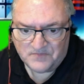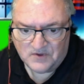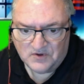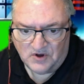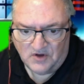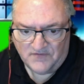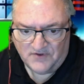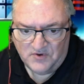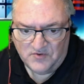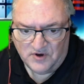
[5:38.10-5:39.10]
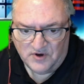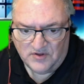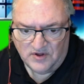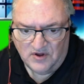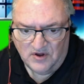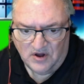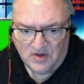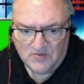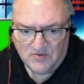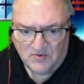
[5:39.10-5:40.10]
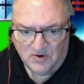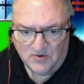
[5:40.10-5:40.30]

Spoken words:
afternoon, Ronnie, sir. I hope you're well.